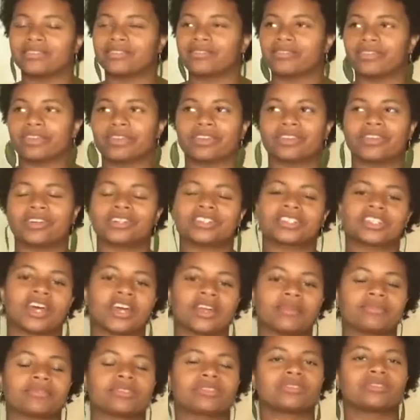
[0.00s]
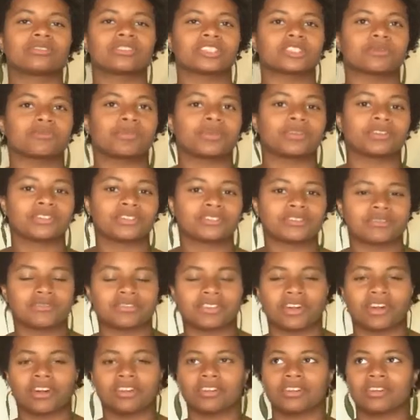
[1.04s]
For a long time too, as a person of
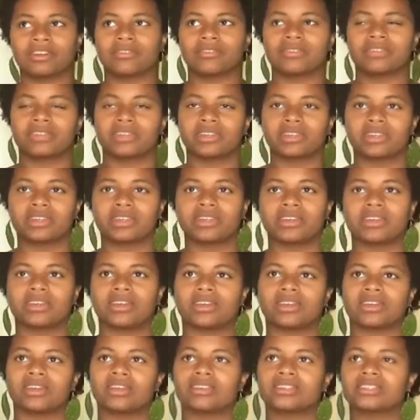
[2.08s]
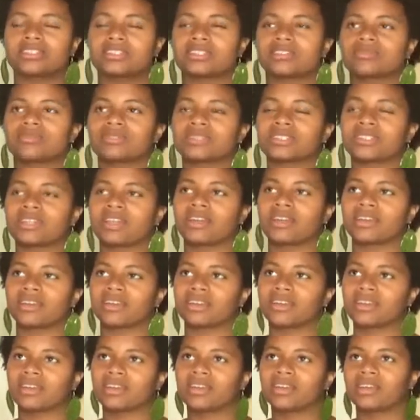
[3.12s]
color, I feel like it just was like,
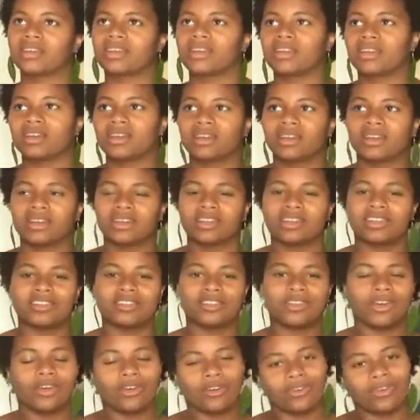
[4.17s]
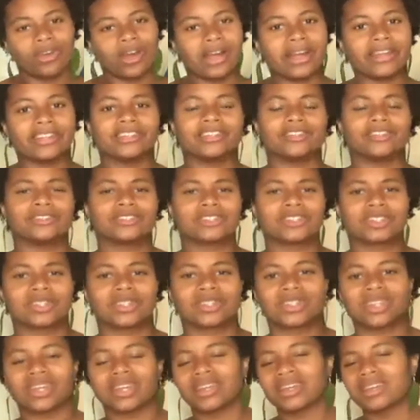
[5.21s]
I not used
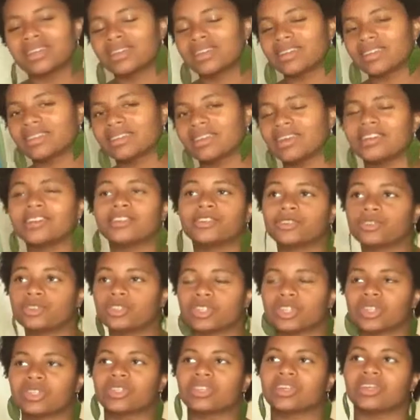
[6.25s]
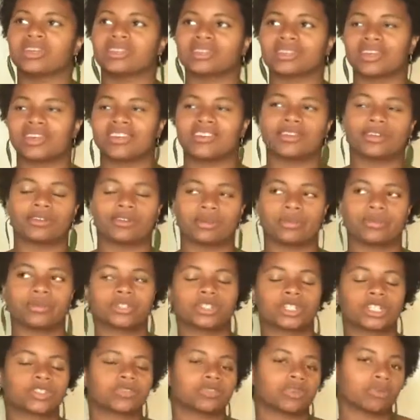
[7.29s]
to think that yoga was
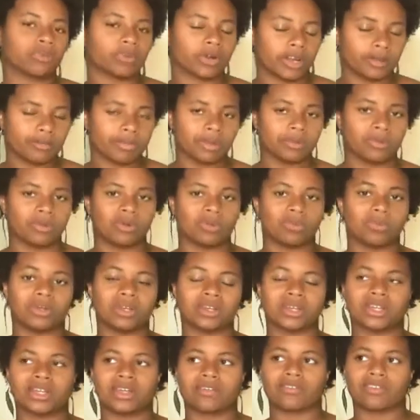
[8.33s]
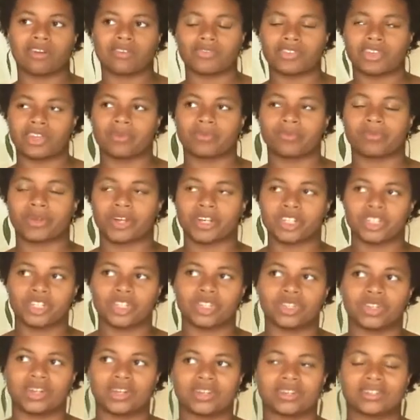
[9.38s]
just for white people, but it gave off the
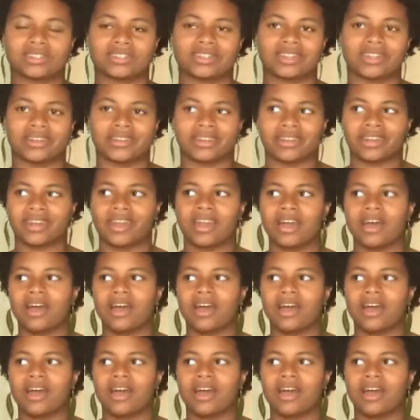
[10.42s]
impression that it's like,